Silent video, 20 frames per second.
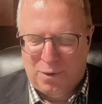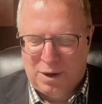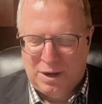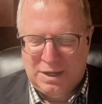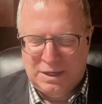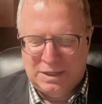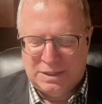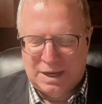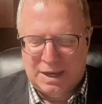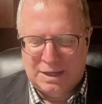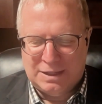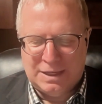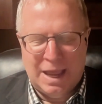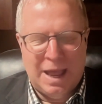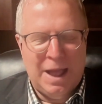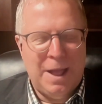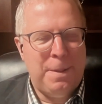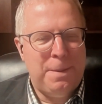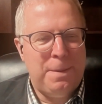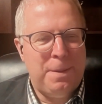He says,
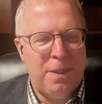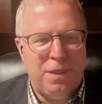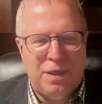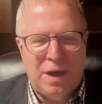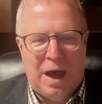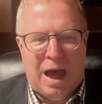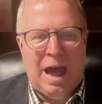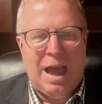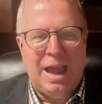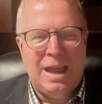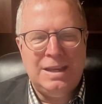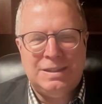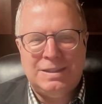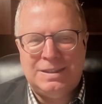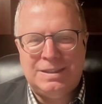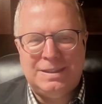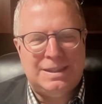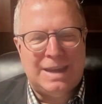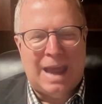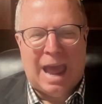Thy
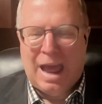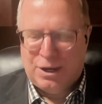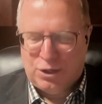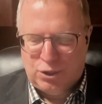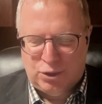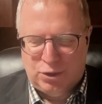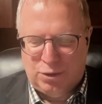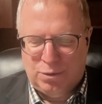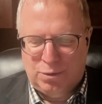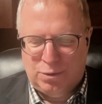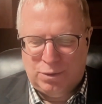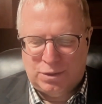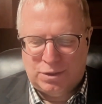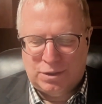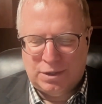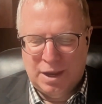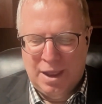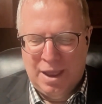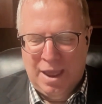statutes